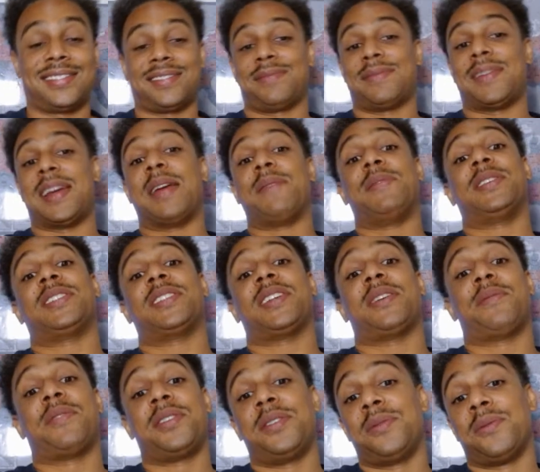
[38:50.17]
Maybe
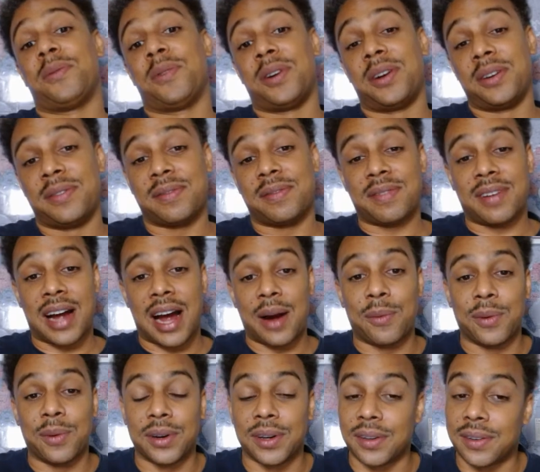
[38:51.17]
some of you would. I
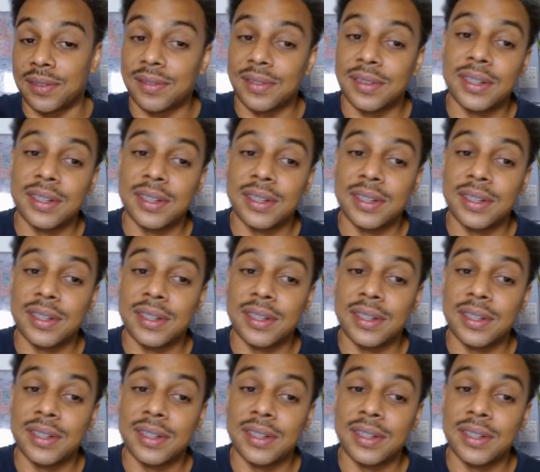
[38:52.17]
wouldn't.